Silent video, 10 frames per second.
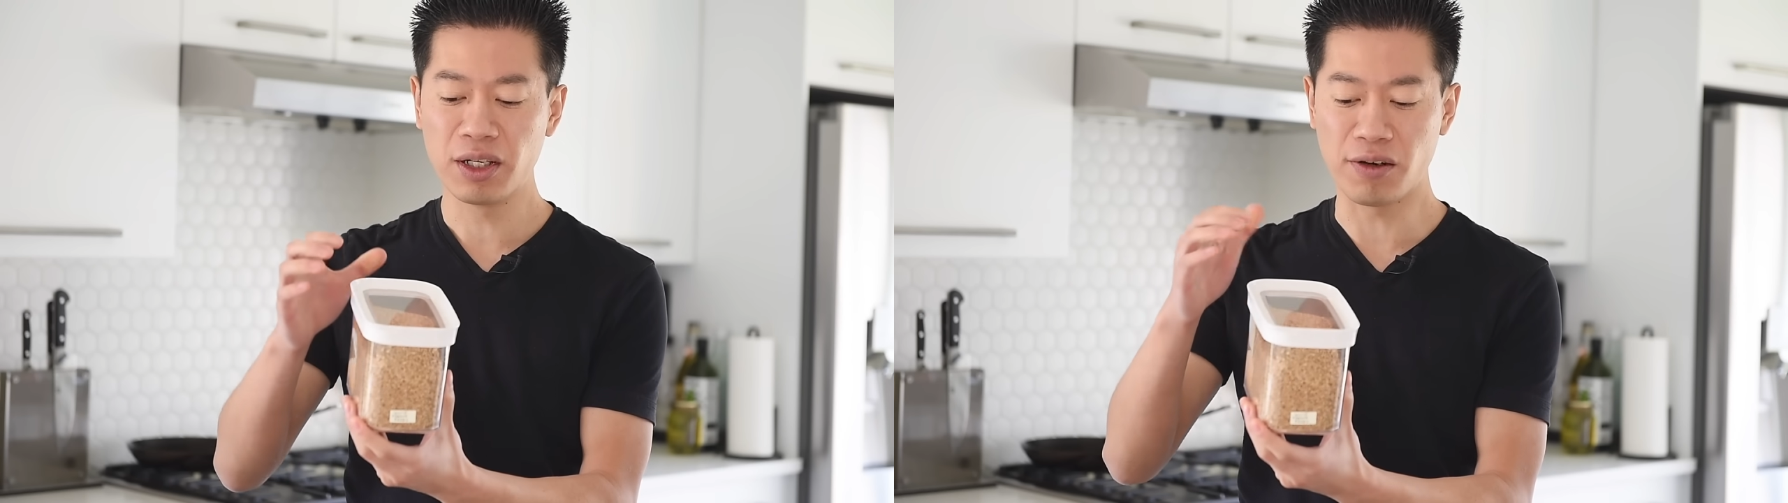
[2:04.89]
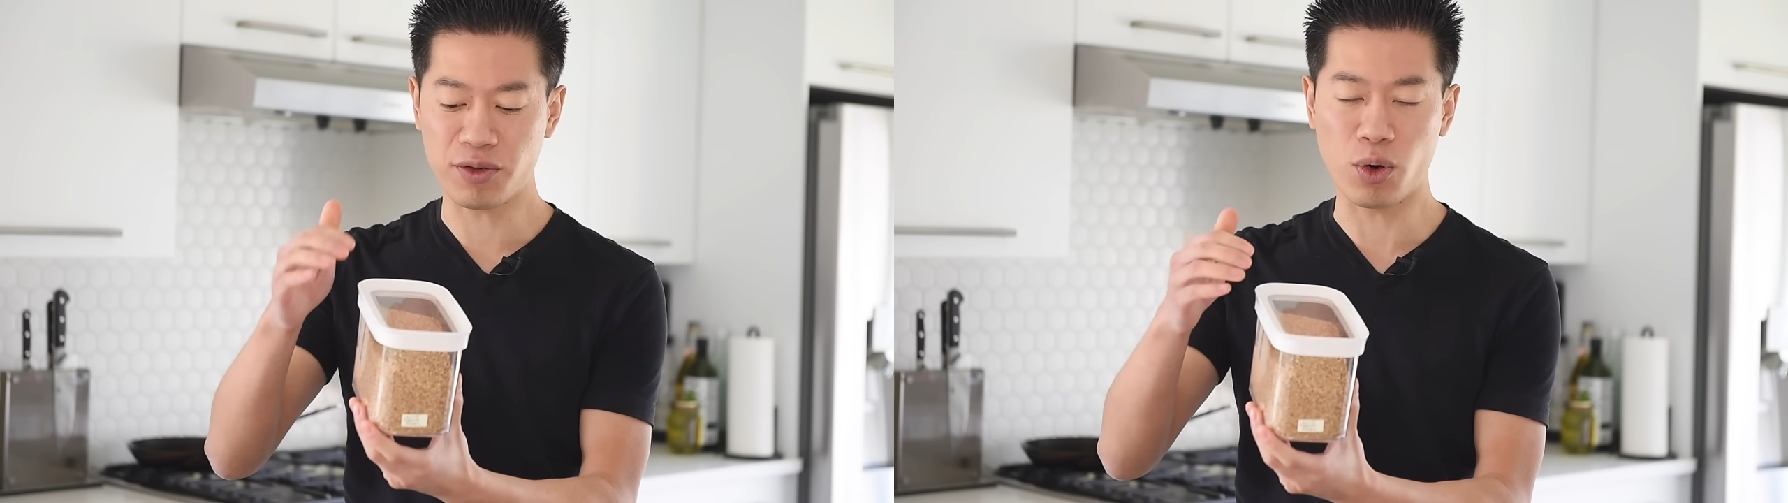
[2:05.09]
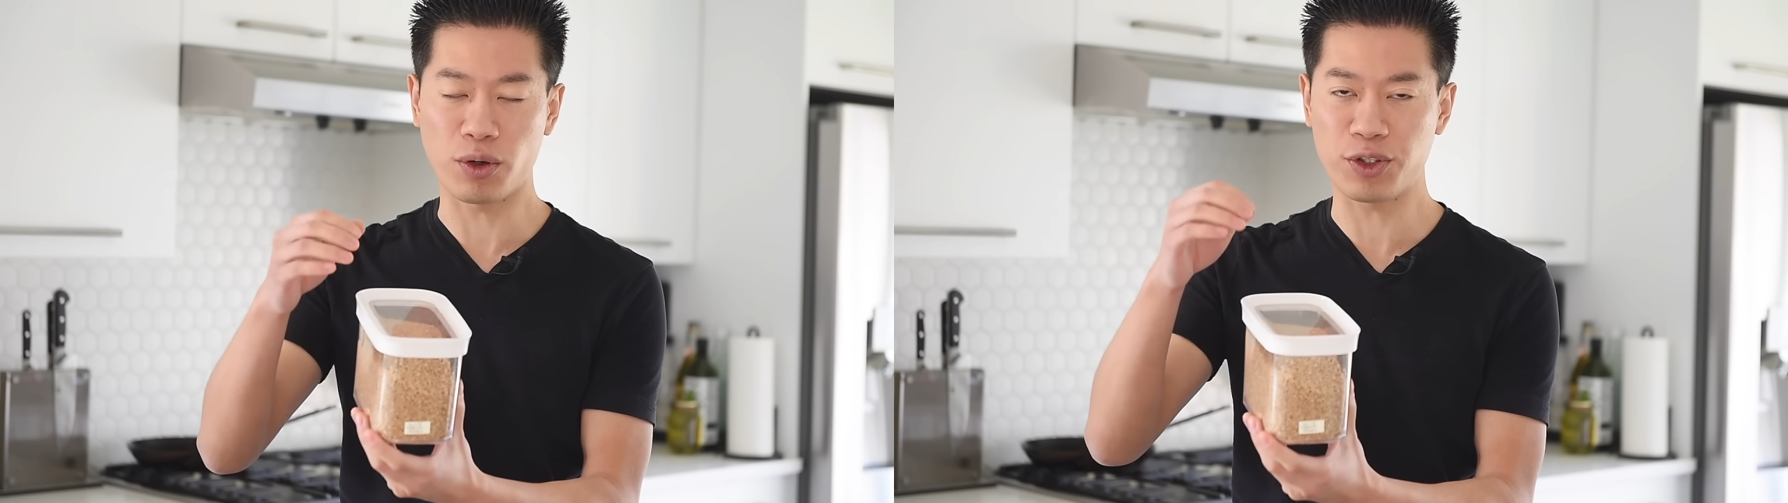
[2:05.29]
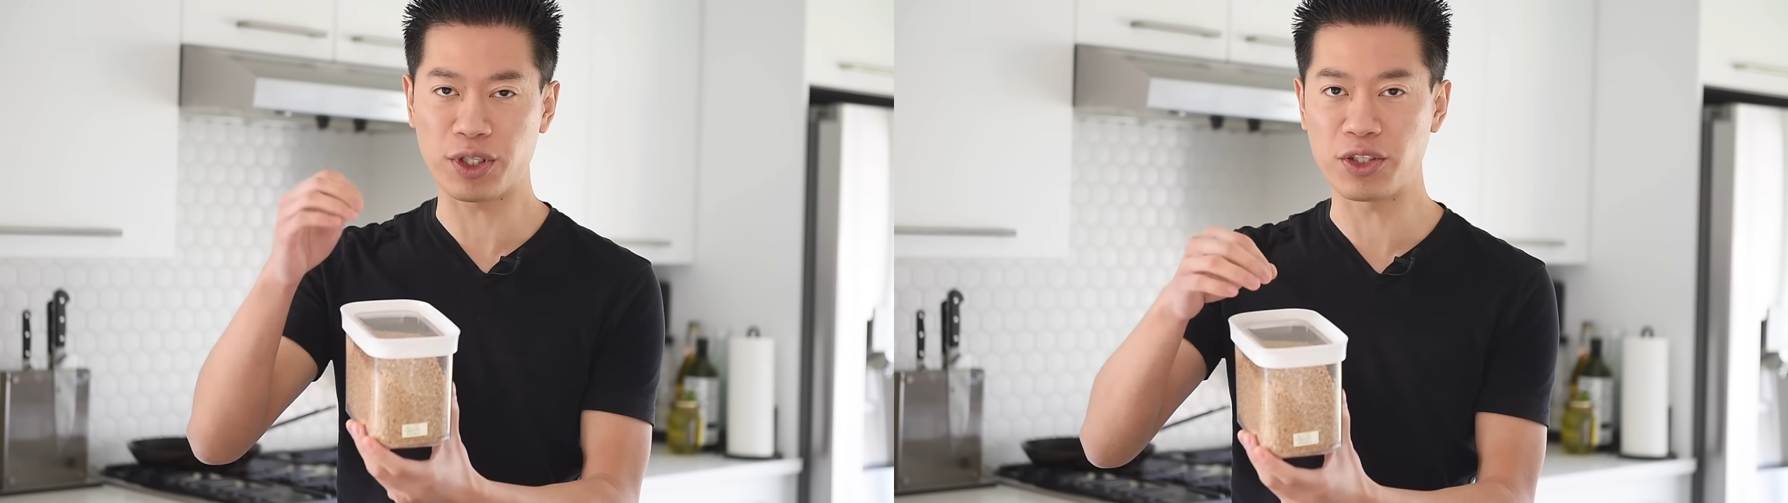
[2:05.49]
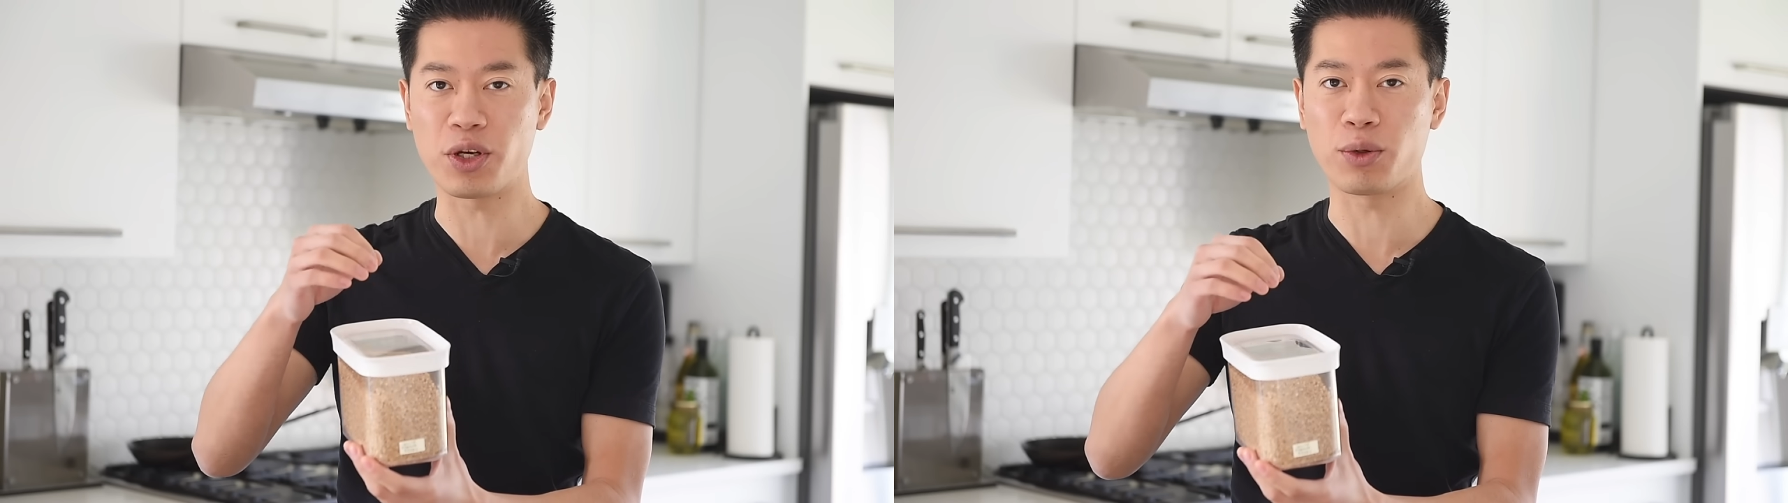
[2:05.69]
of course, you
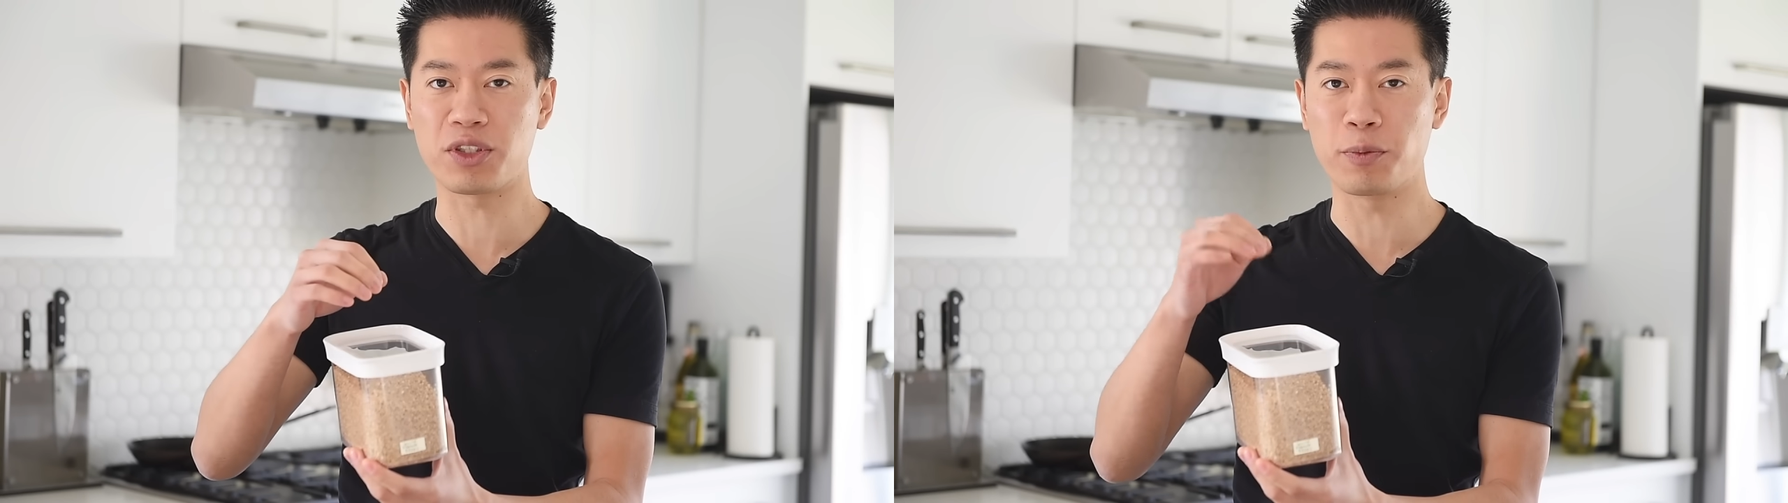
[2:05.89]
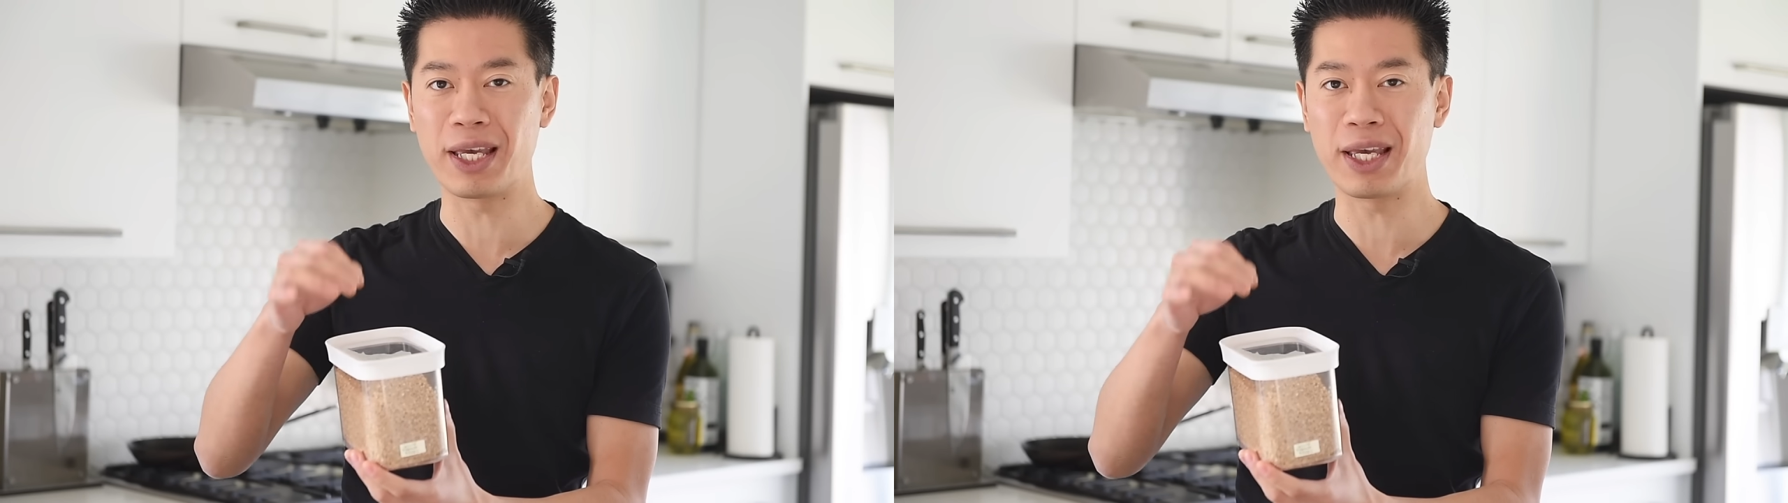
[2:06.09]
can toast them